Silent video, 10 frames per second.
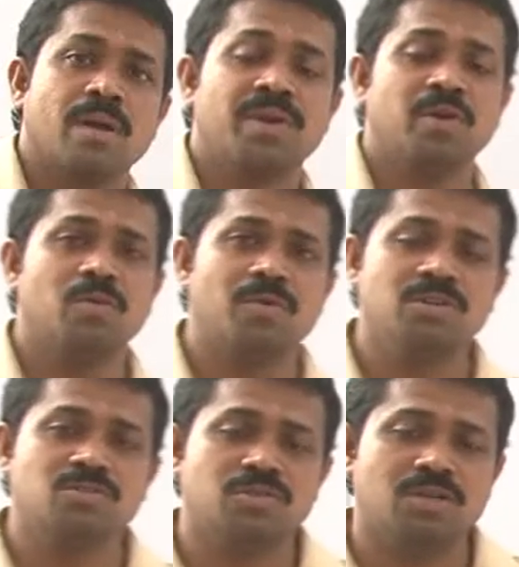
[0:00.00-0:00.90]
Very good
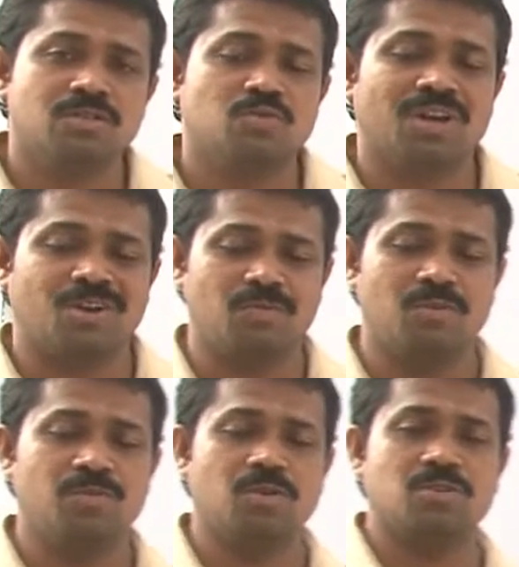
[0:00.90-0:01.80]
morning, students. Welcome
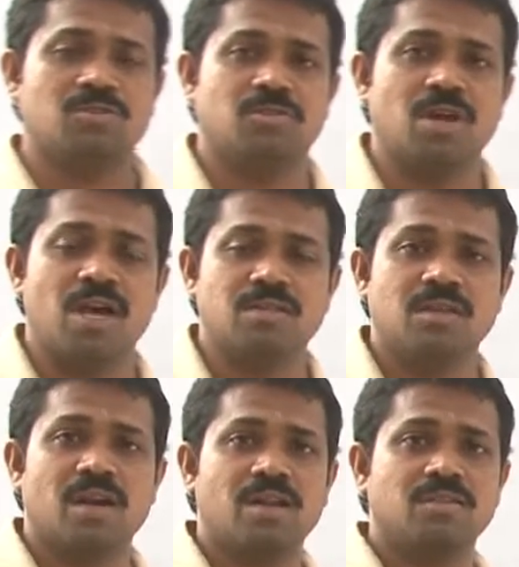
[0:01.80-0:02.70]
to Purnachandra Higher
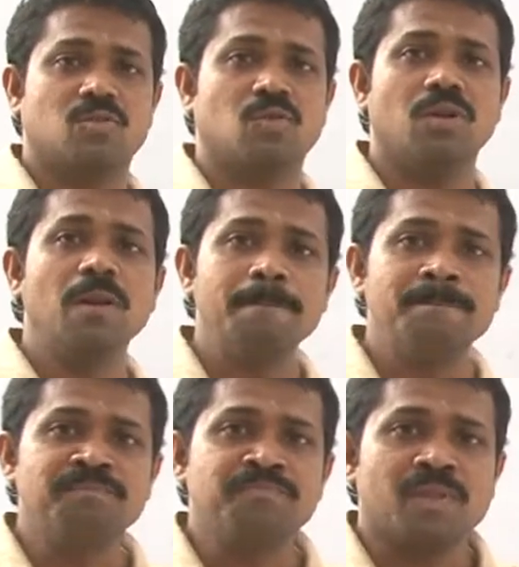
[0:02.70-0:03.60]
Secondary School.
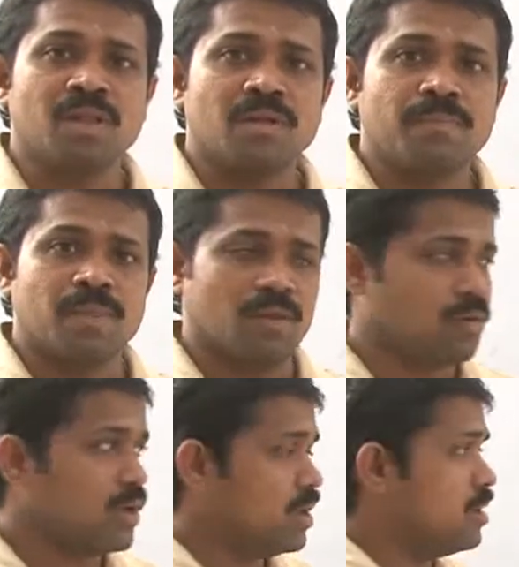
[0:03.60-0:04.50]

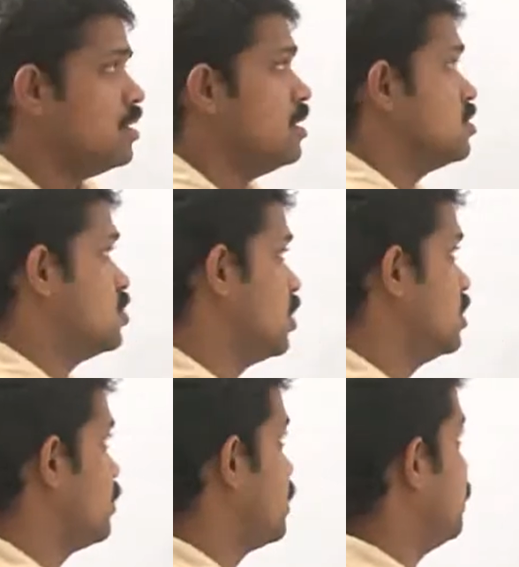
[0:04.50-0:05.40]
Okay, so
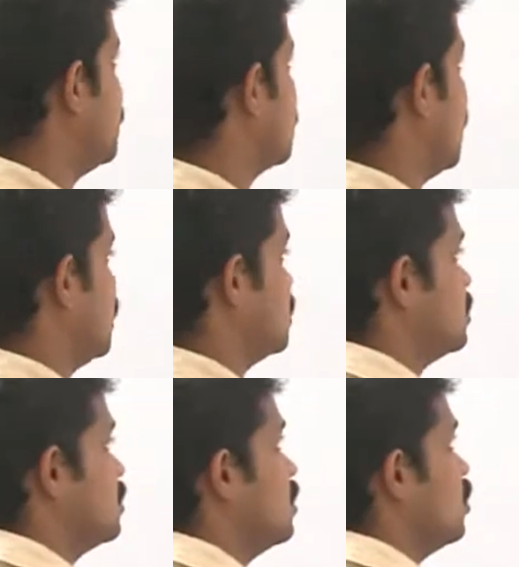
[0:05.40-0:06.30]
in the previous
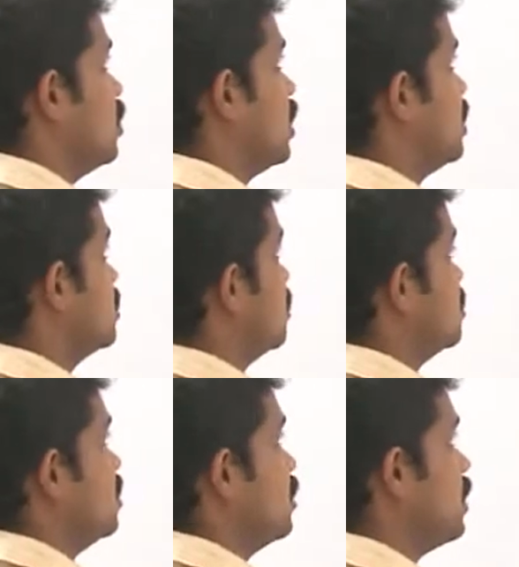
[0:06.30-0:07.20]
class, we are
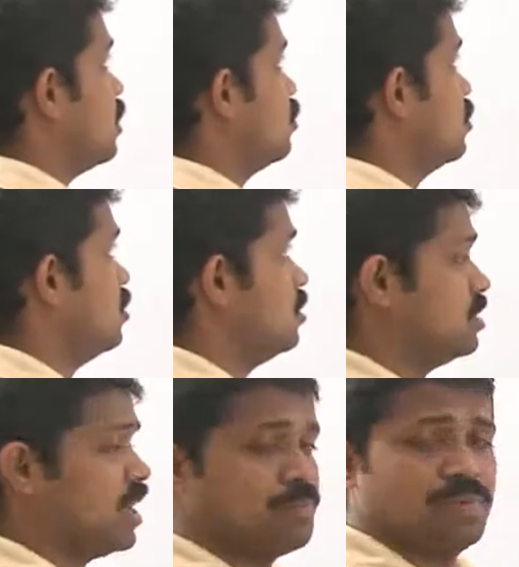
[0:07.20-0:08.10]
discussing about
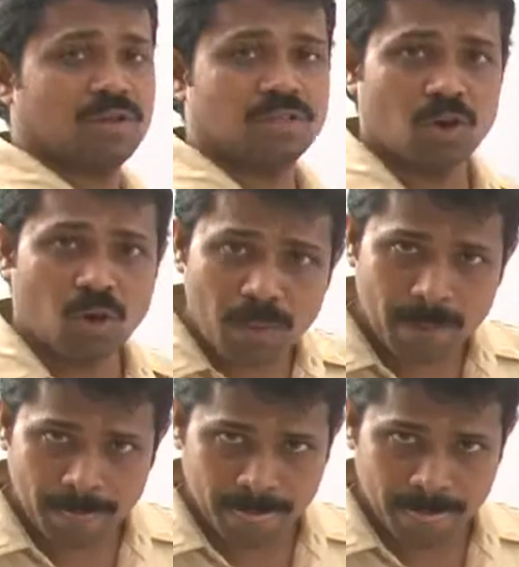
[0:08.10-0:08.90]
the Ampere's law.